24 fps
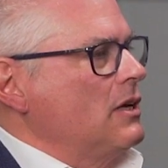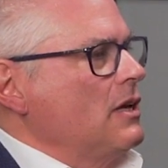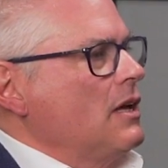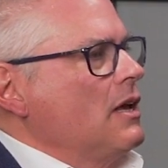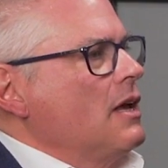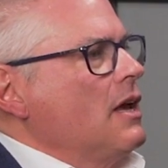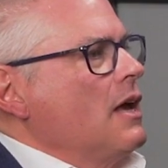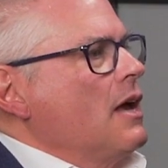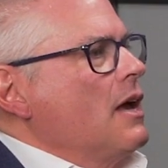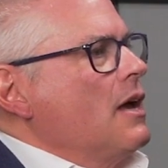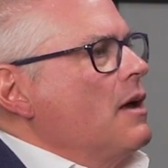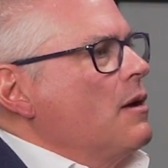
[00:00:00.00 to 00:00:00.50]

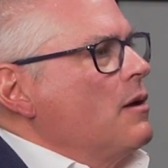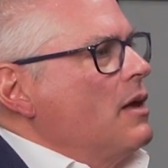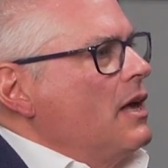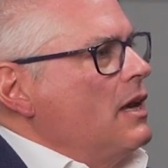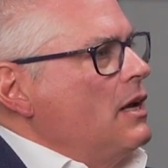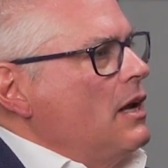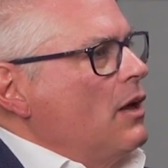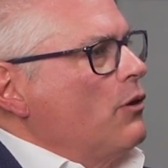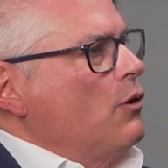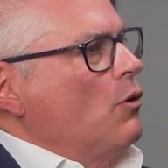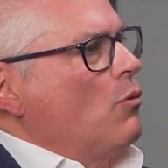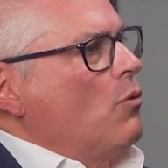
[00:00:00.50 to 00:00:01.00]
Mm-hmm.
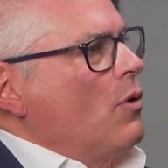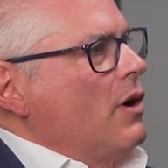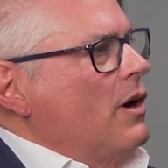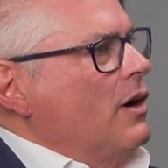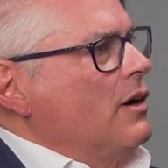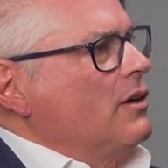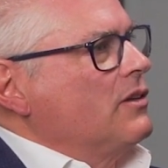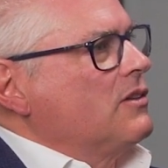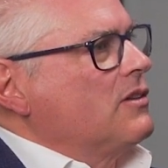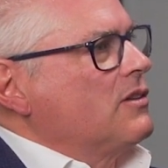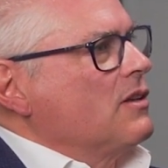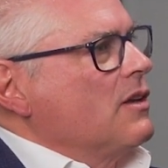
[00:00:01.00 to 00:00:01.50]
In other
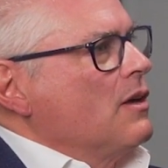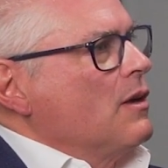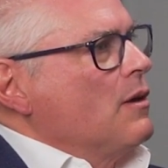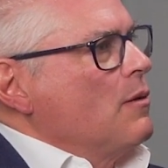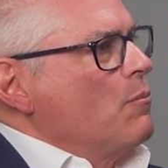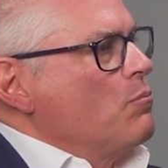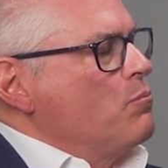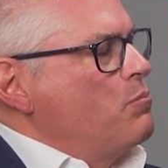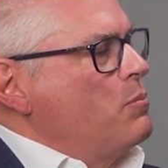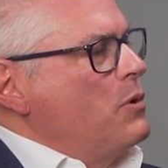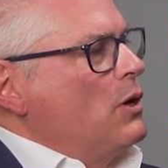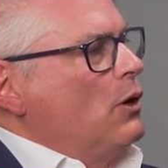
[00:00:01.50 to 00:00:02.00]
words,
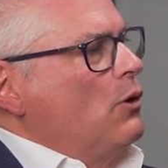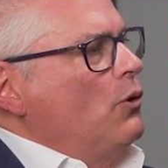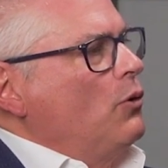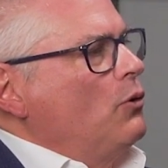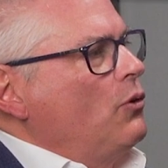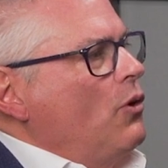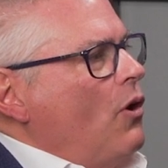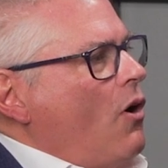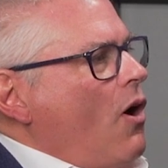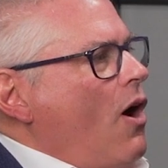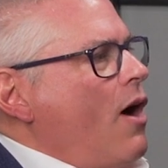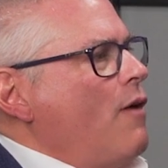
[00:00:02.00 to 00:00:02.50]

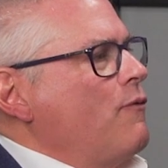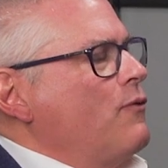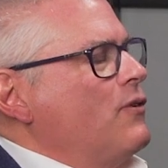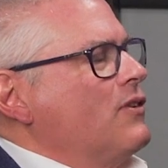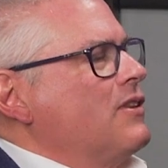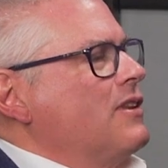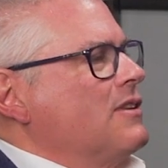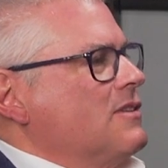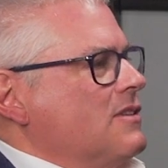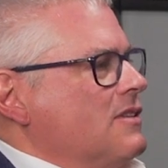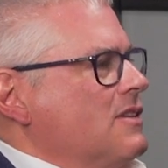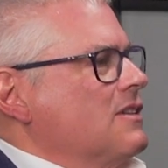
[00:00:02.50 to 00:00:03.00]
build off of
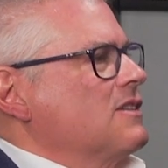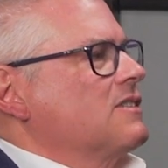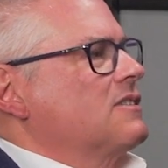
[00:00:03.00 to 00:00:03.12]
the